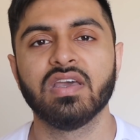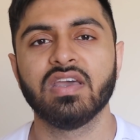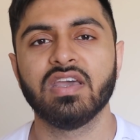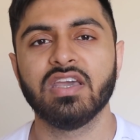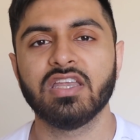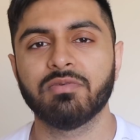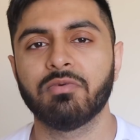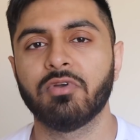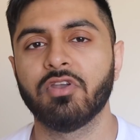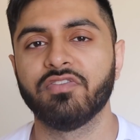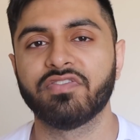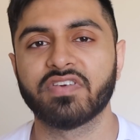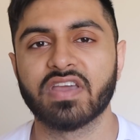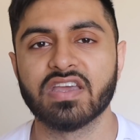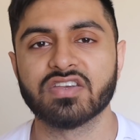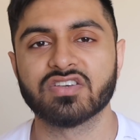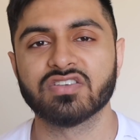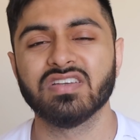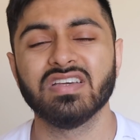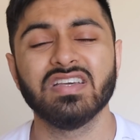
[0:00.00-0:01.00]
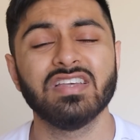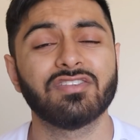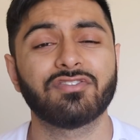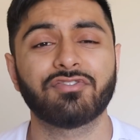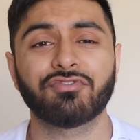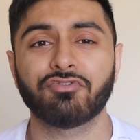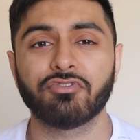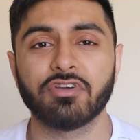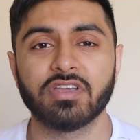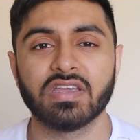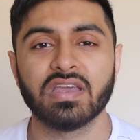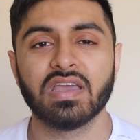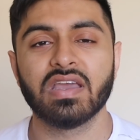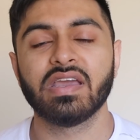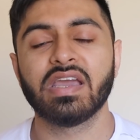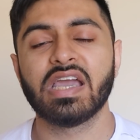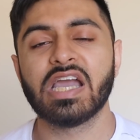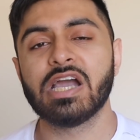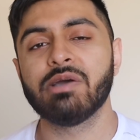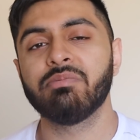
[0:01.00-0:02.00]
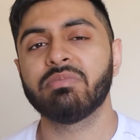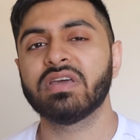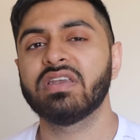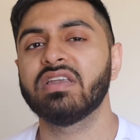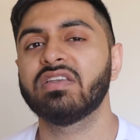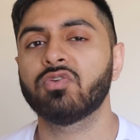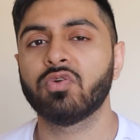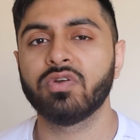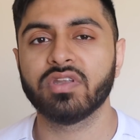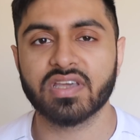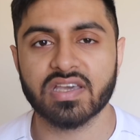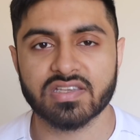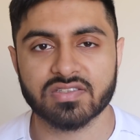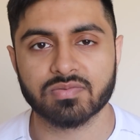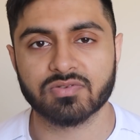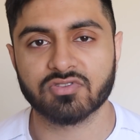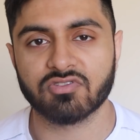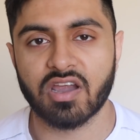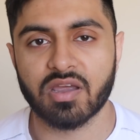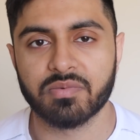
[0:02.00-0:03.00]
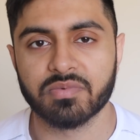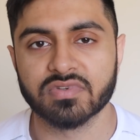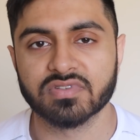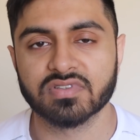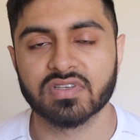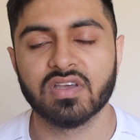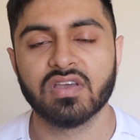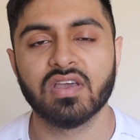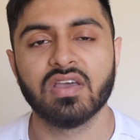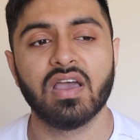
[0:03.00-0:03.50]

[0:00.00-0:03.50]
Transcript: hit the notification, it's free, help me get to 20k subscribers,